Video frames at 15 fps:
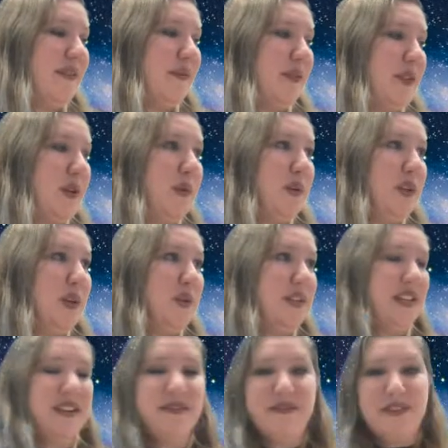So
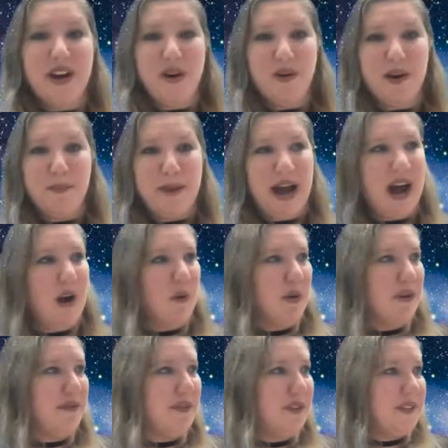using very
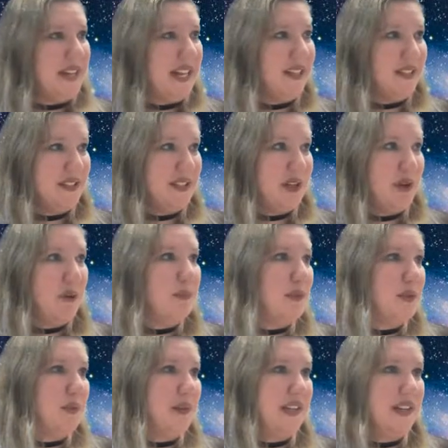powerful
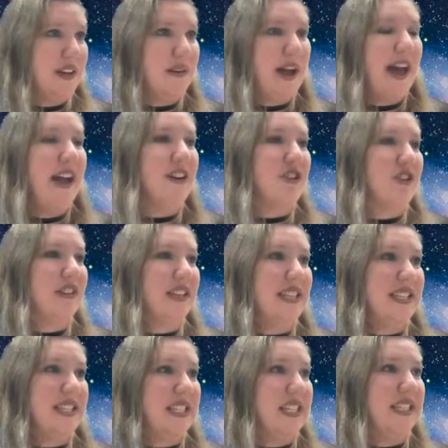telescopes, we can actually
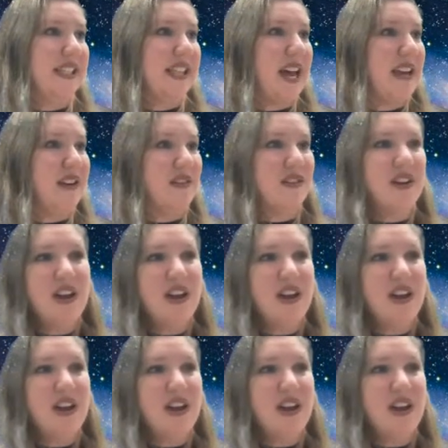see light